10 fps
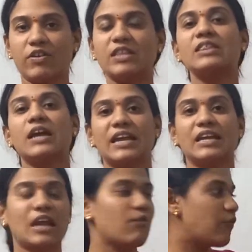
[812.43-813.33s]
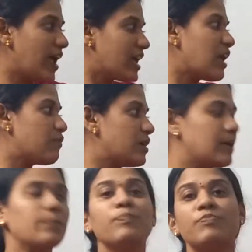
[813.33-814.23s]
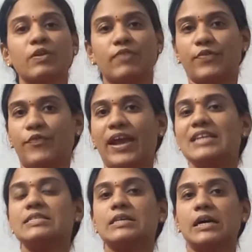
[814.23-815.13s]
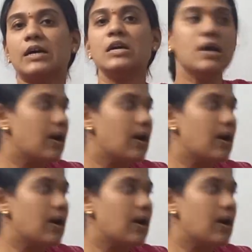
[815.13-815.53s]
within the India, wherever we face the